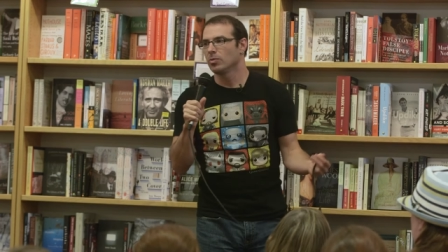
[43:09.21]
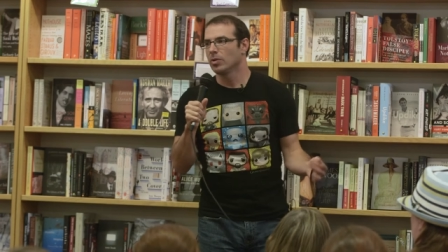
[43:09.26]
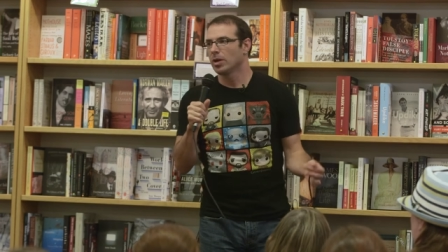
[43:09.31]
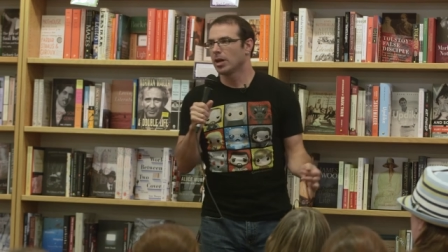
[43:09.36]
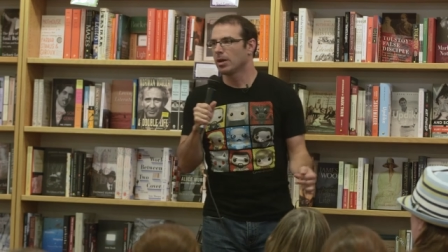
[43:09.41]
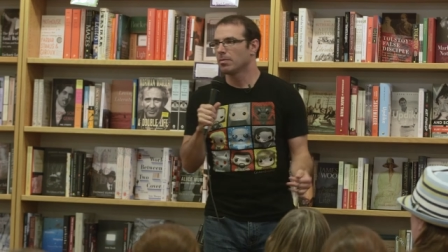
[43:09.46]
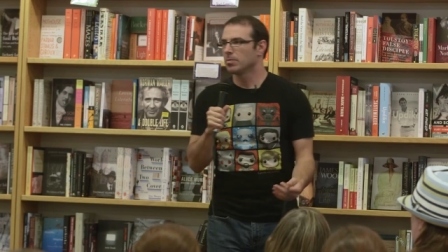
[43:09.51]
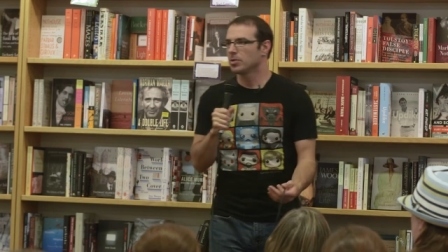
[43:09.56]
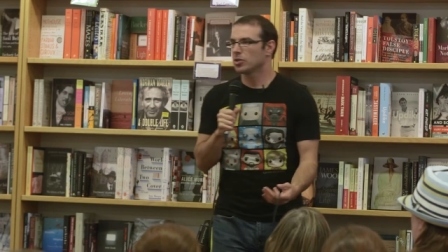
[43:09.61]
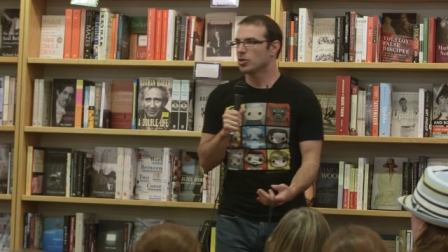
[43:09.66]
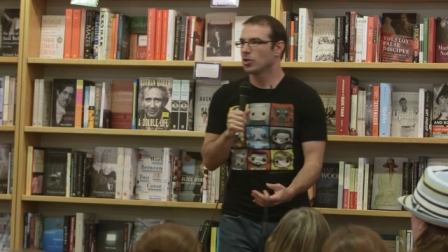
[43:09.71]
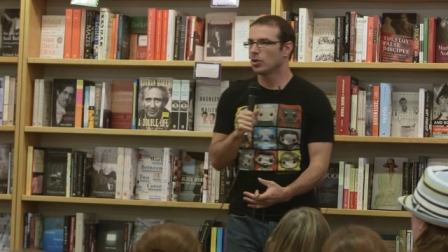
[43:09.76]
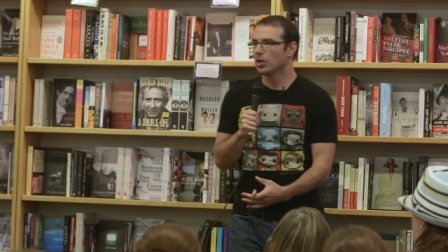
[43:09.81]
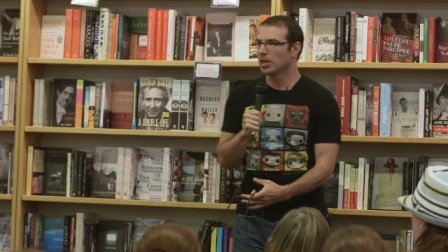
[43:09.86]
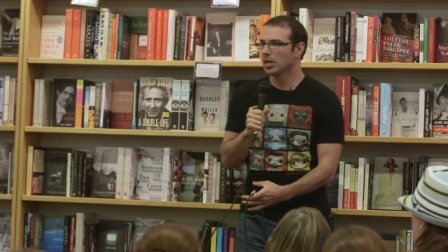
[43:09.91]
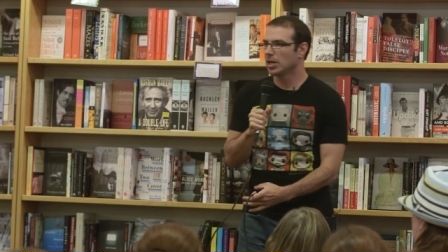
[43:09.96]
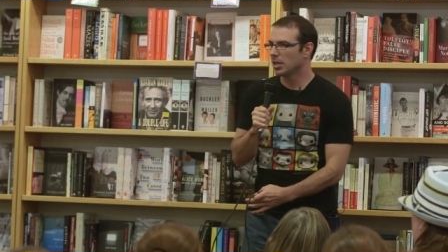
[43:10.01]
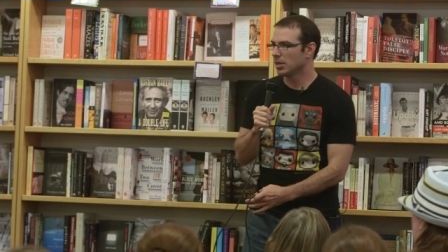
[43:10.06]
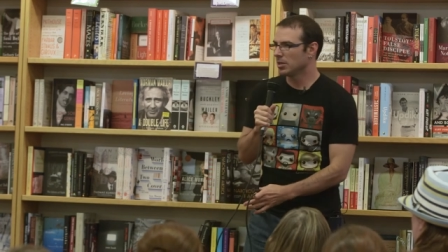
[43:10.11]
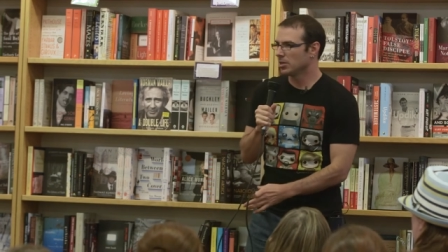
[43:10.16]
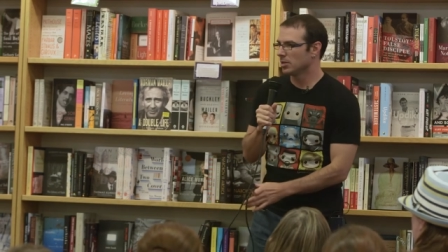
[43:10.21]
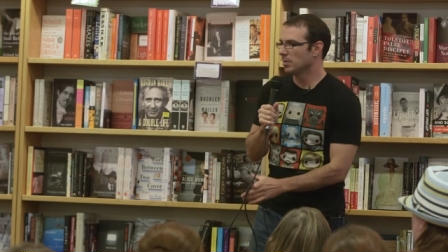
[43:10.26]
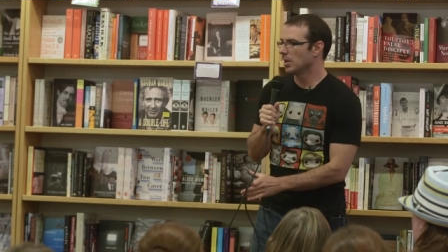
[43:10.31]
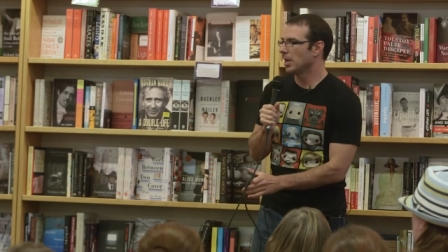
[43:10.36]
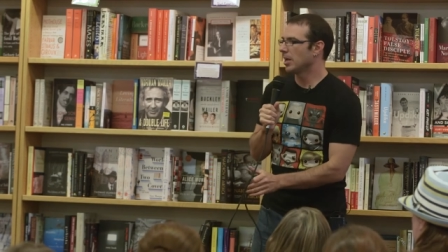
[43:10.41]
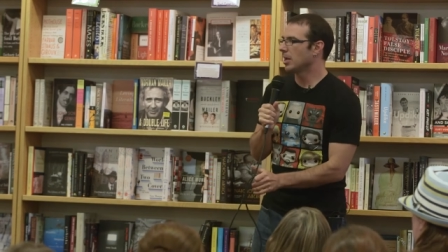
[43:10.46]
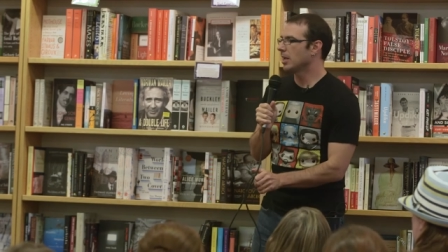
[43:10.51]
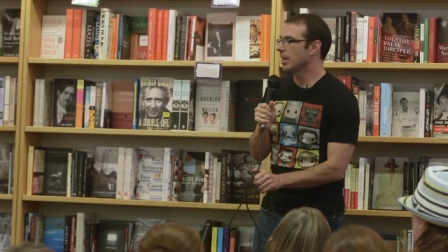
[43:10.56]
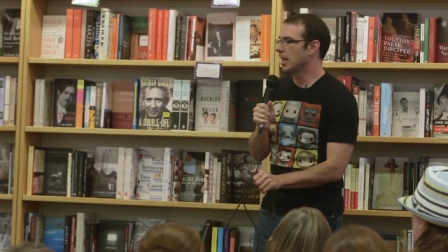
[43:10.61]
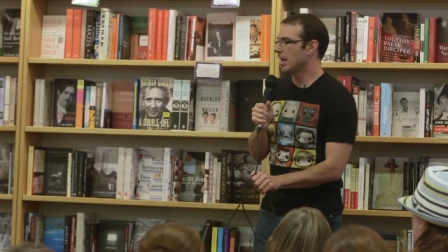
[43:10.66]
when I'm turning it into
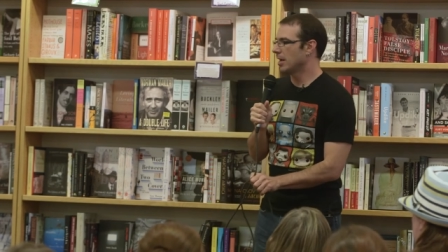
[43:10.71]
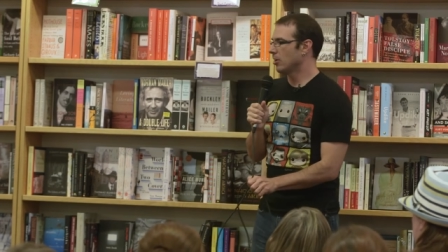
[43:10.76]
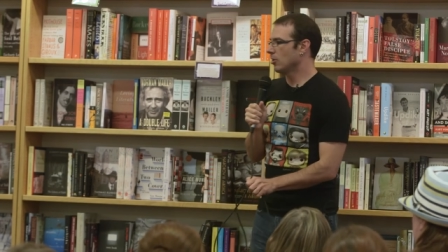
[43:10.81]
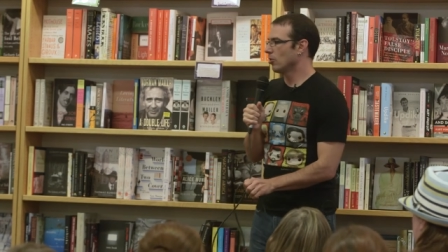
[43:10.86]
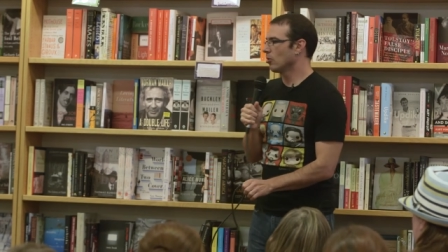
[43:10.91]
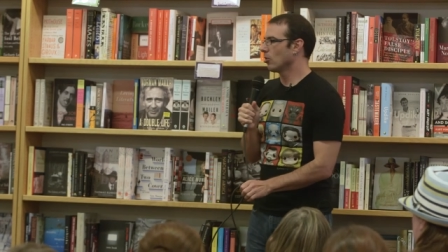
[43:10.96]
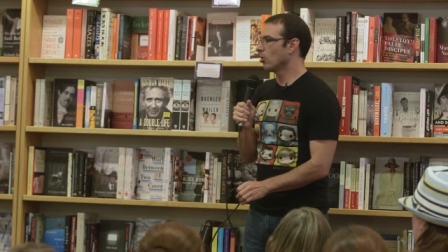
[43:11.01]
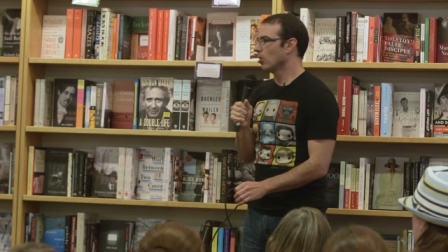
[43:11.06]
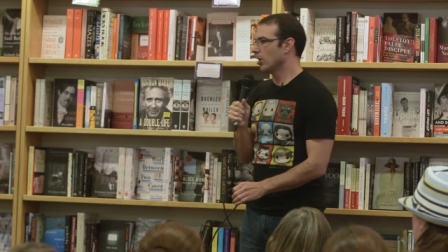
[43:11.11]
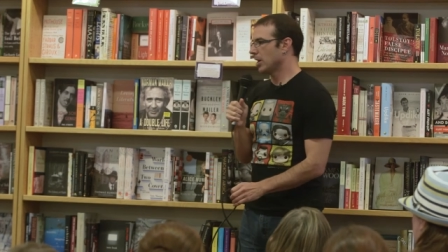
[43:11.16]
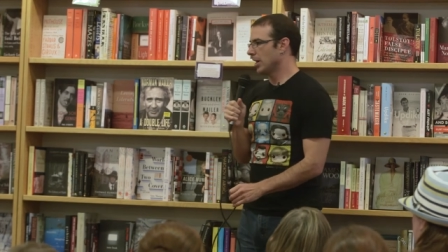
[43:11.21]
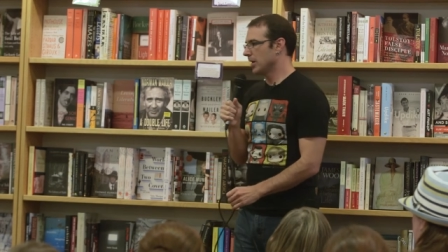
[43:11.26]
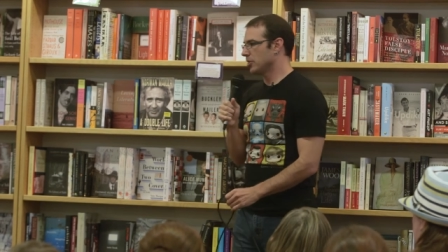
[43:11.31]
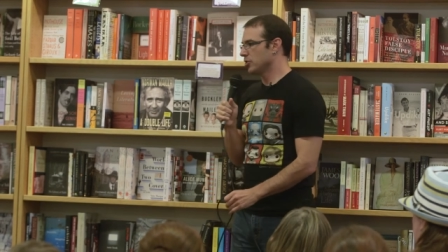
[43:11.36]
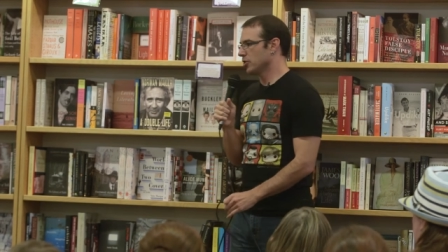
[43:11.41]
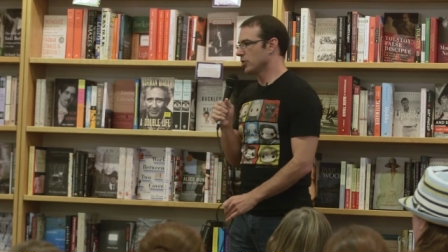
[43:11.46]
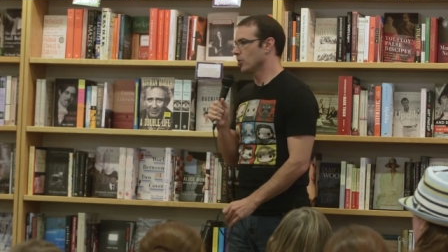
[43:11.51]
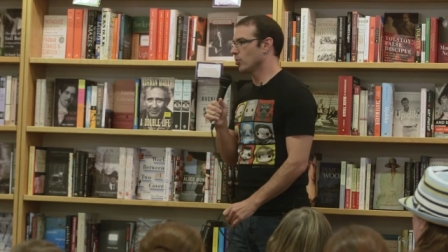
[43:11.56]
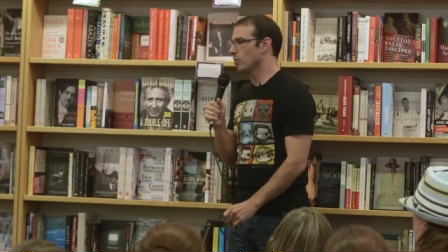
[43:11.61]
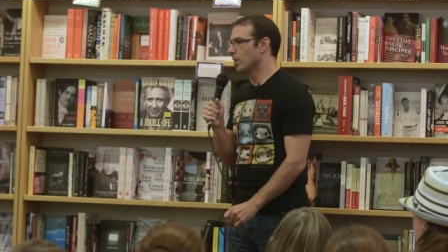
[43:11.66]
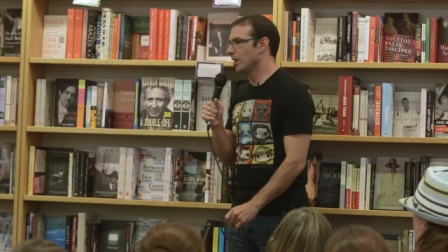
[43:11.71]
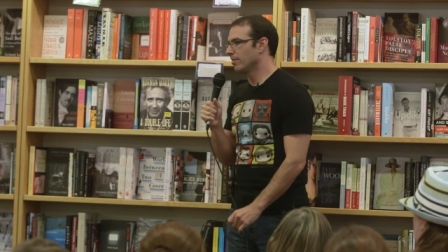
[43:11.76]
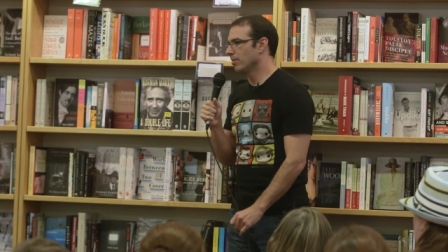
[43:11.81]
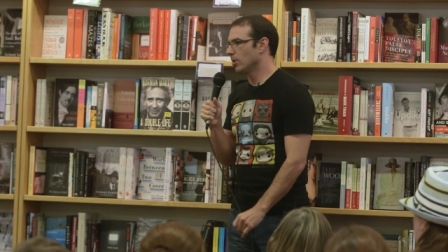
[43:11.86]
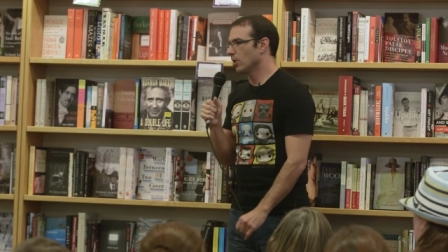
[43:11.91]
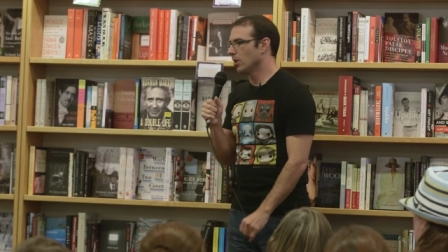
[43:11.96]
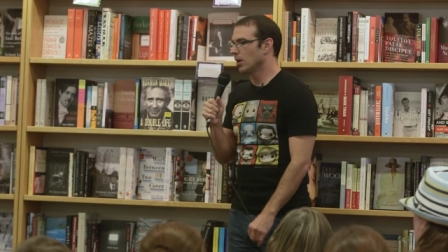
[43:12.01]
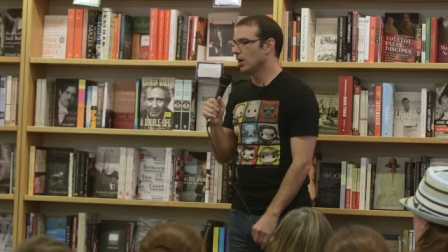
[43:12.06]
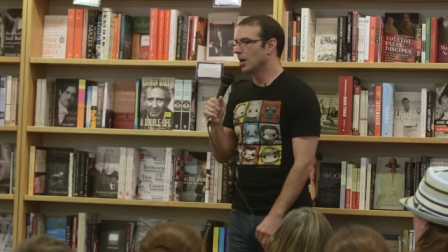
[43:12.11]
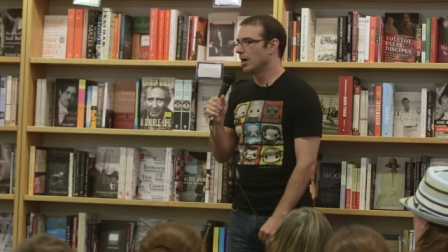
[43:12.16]
like an editor or an agent or whatever,